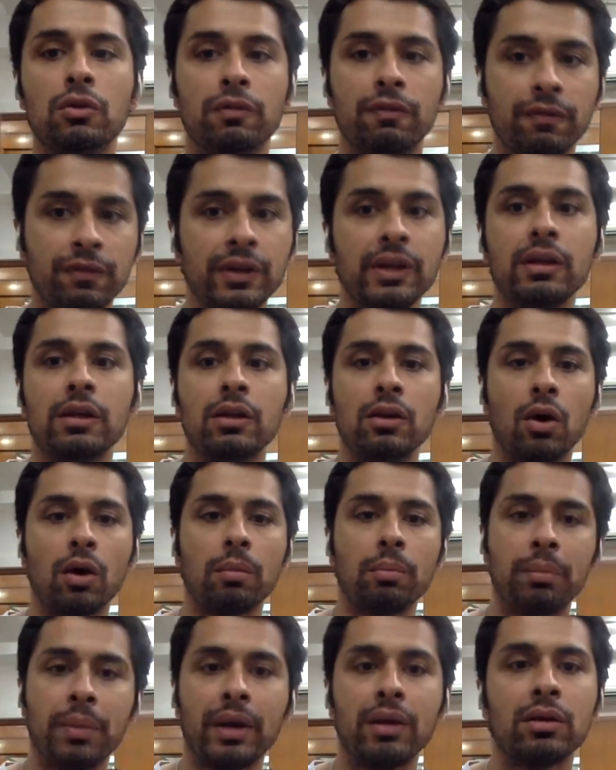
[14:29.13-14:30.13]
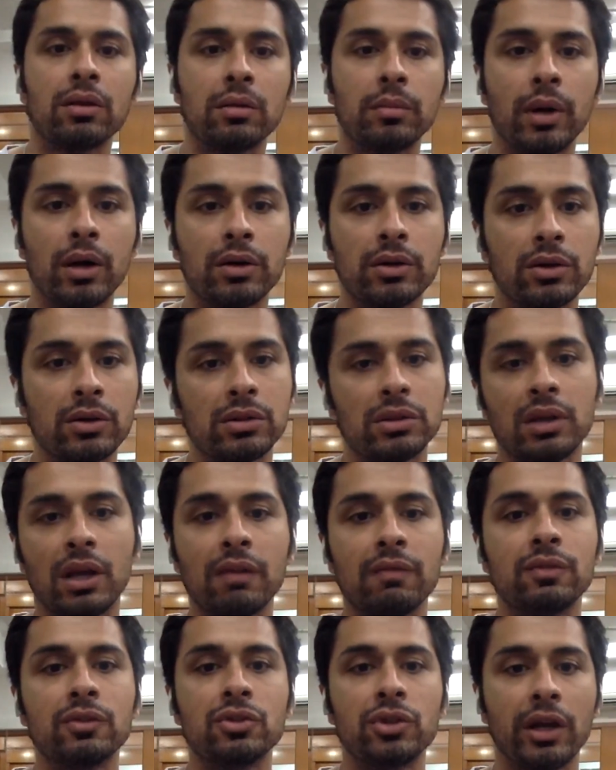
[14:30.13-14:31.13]
You feel a lot better about
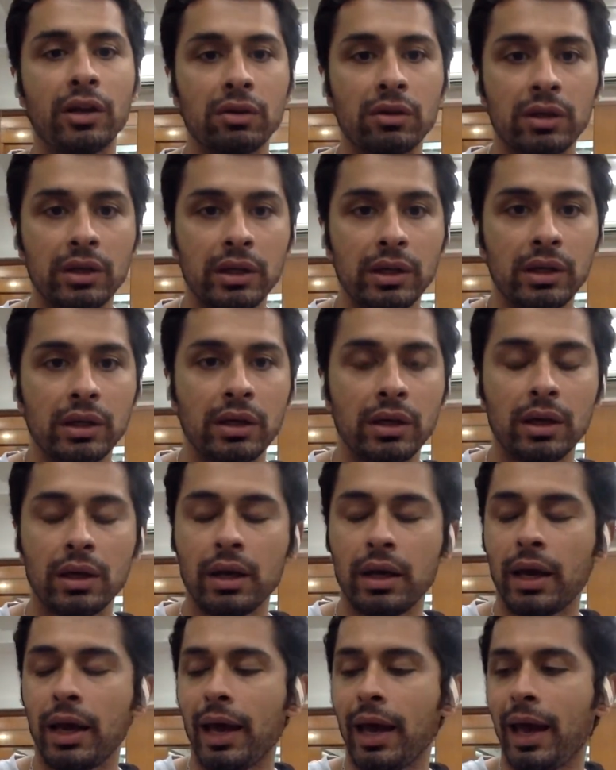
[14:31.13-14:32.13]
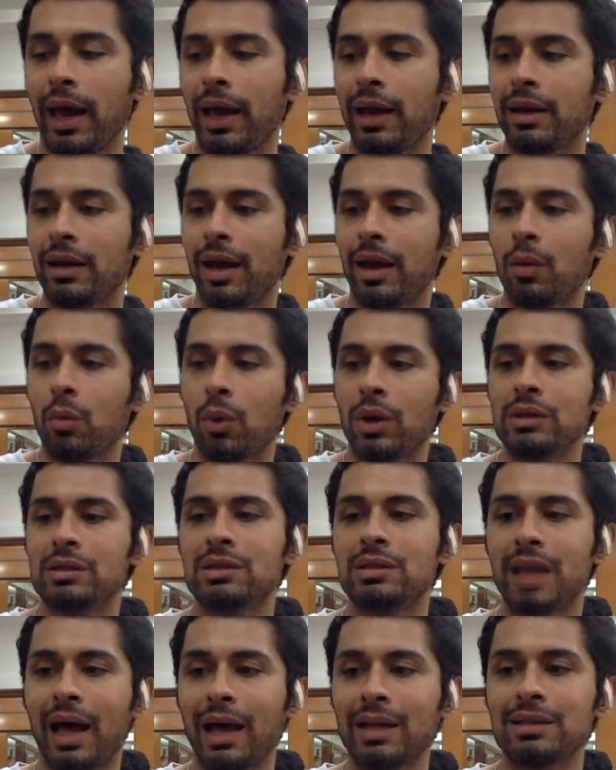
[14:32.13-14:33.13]
yourself generally. And
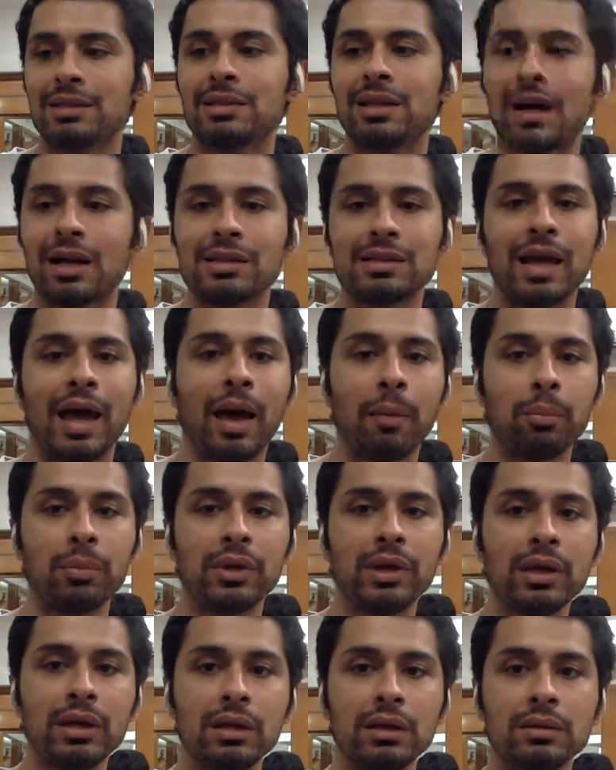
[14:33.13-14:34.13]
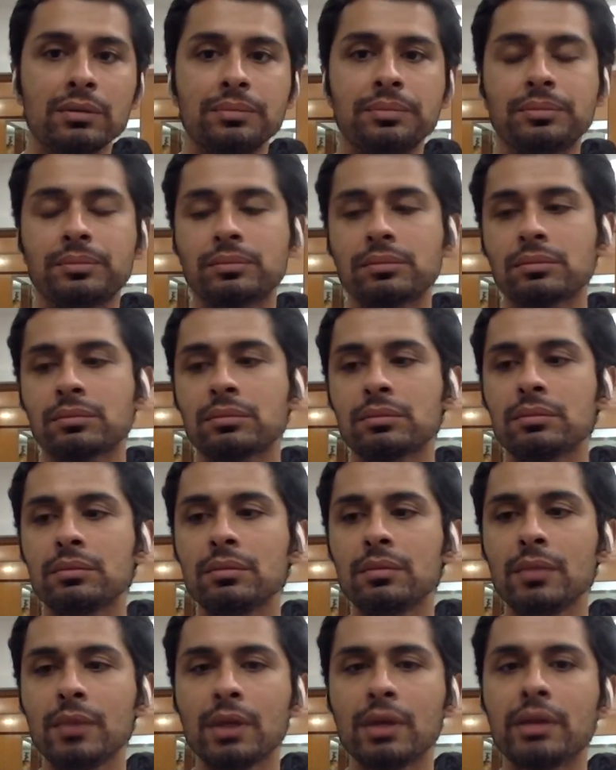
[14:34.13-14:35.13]
once that starts happening,
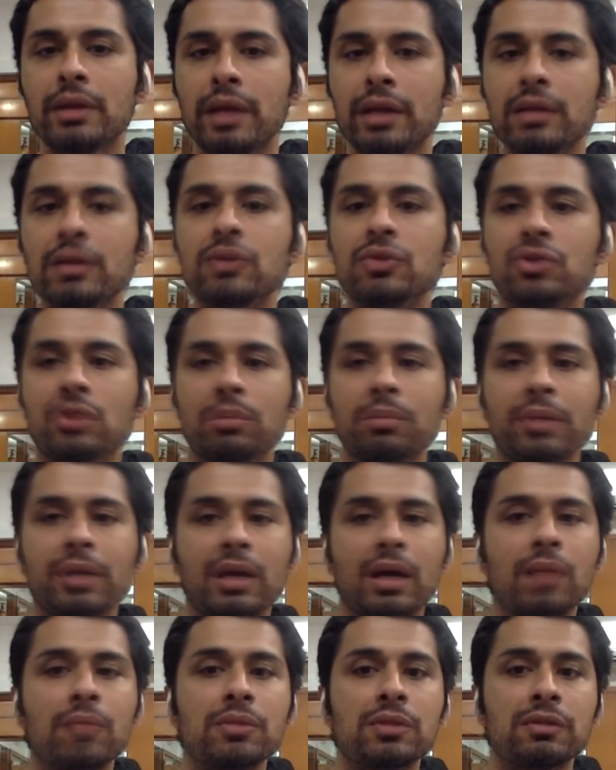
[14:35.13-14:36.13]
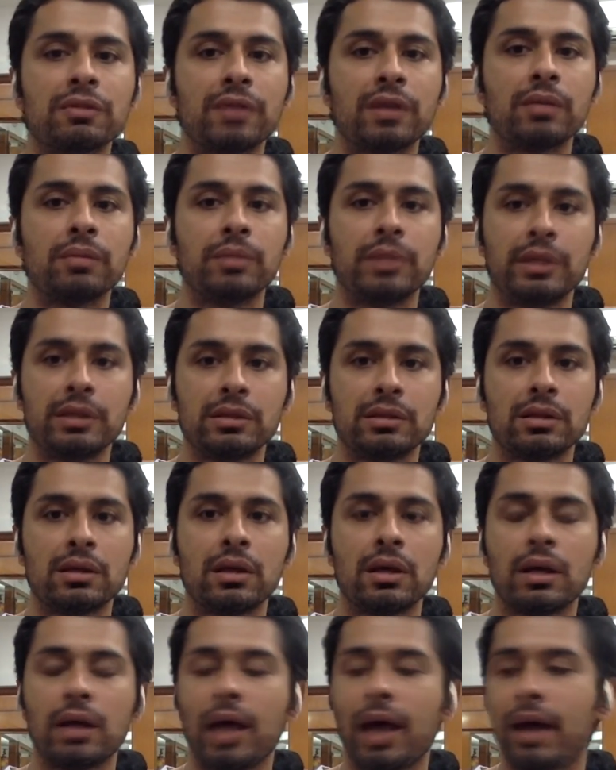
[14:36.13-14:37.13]
then the gym becomes a fun place.
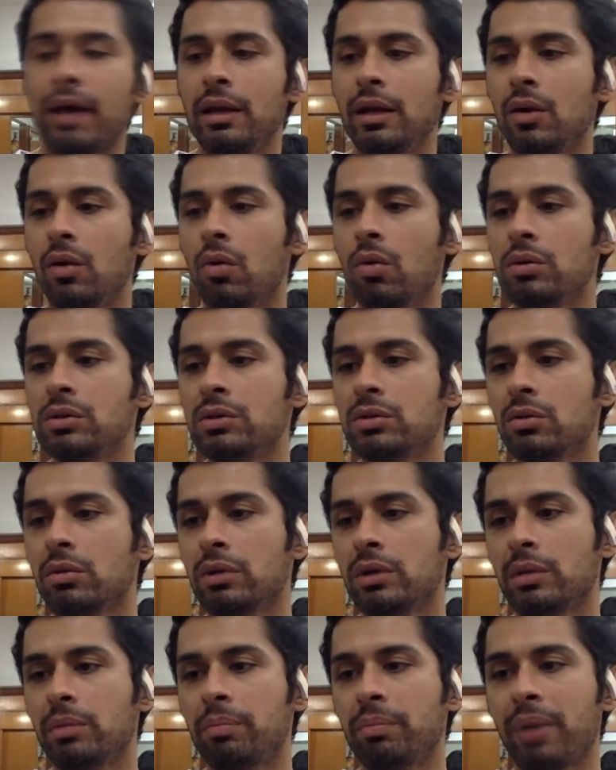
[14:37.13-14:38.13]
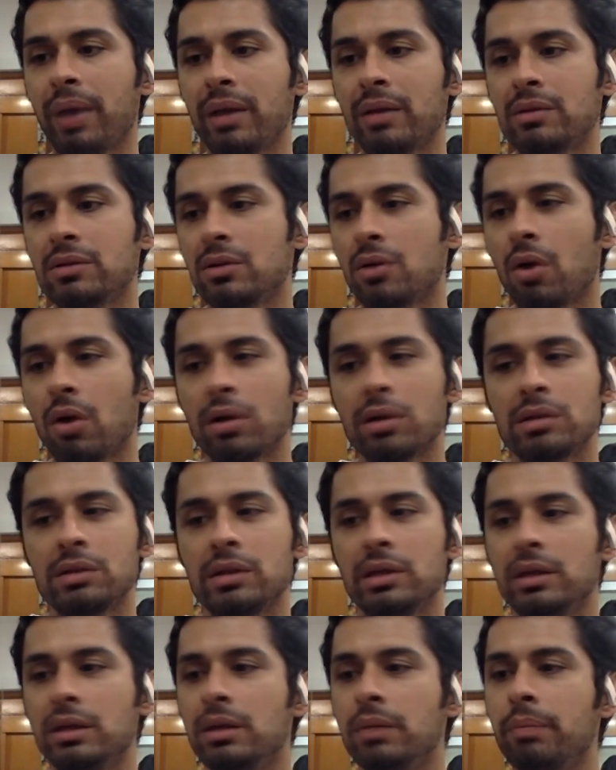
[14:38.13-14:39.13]
And it also depends,
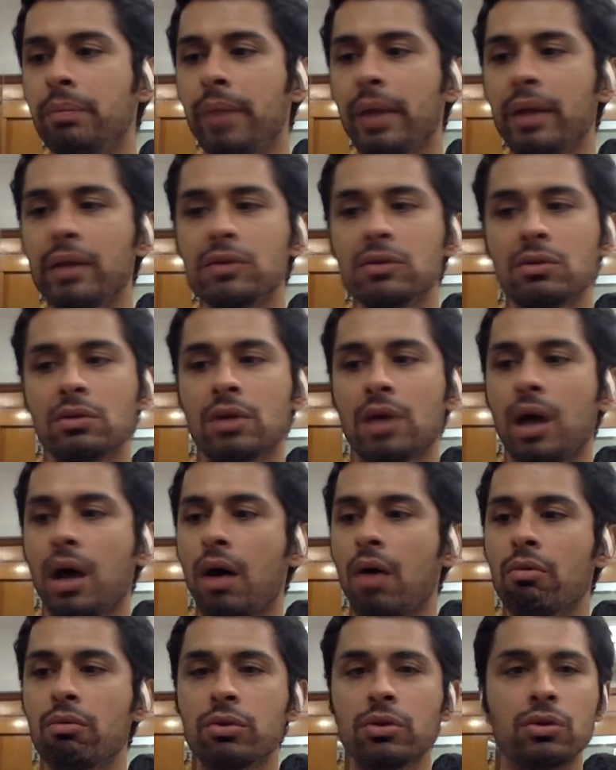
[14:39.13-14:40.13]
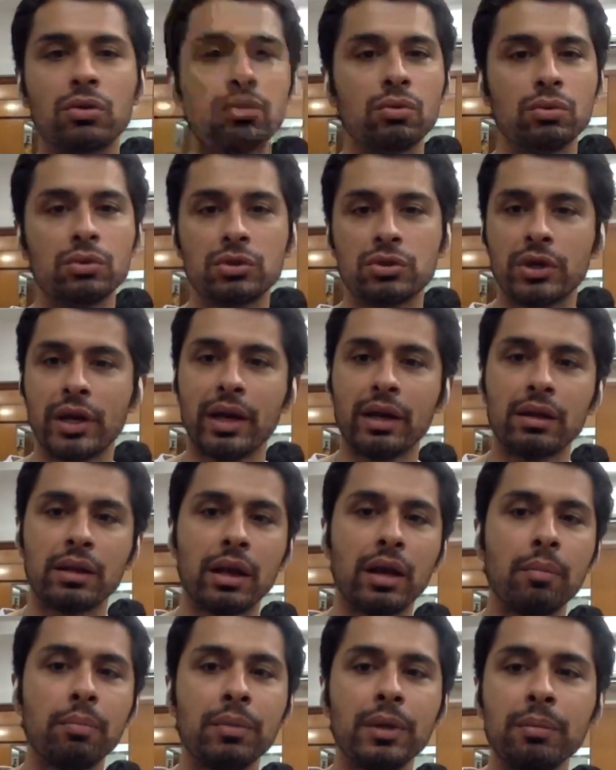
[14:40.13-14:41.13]
honestly, it depends on how you train.
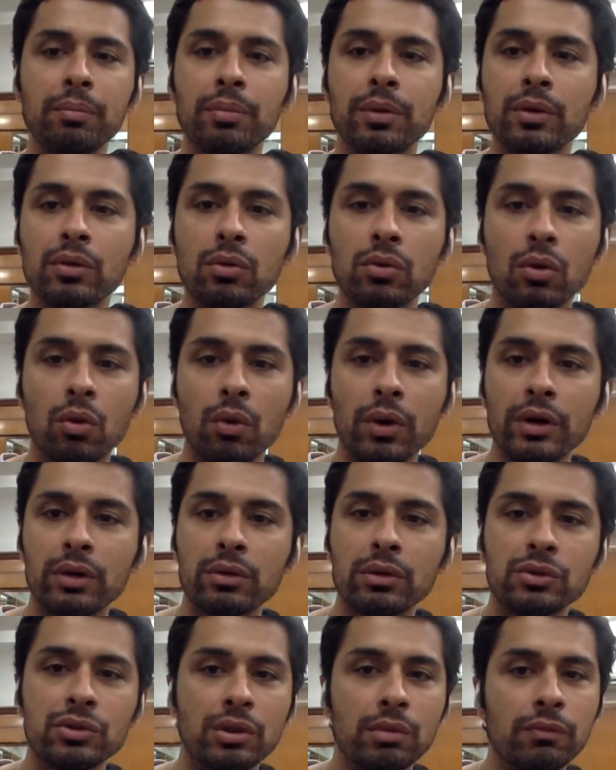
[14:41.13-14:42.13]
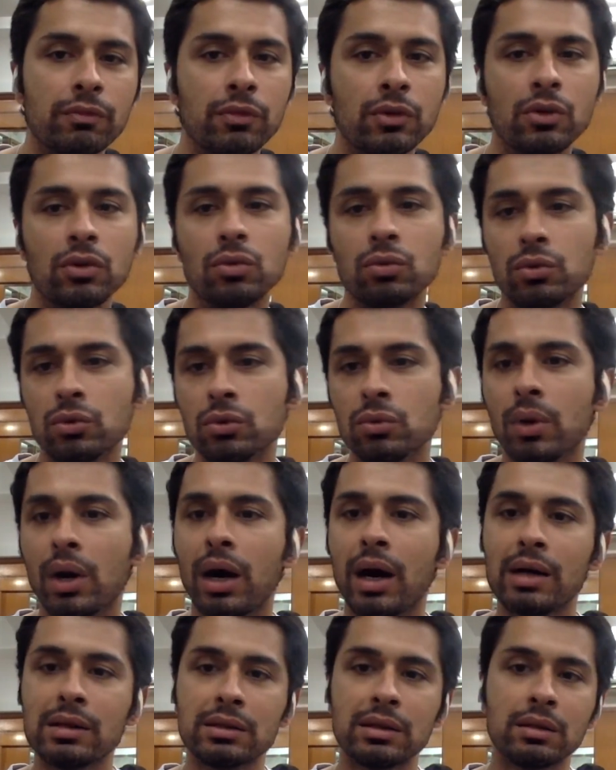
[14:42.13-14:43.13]
There are people who go into a gym for two
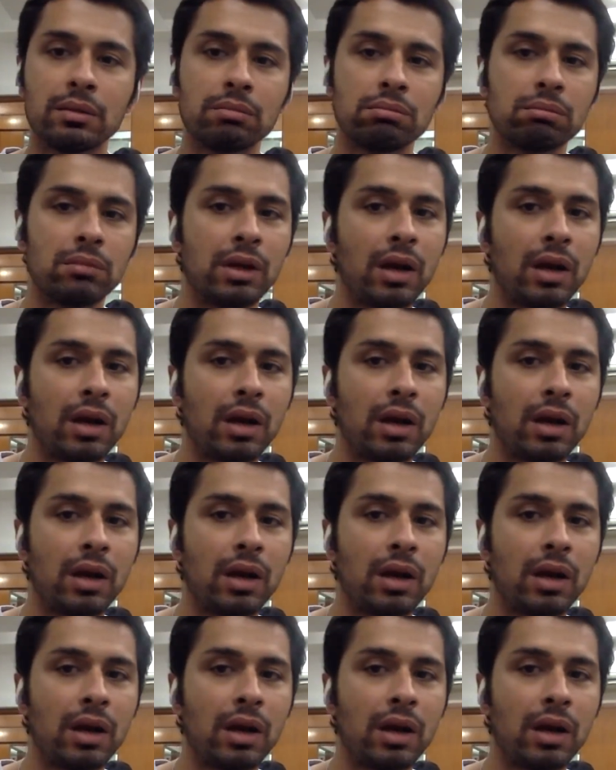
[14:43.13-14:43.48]
hours and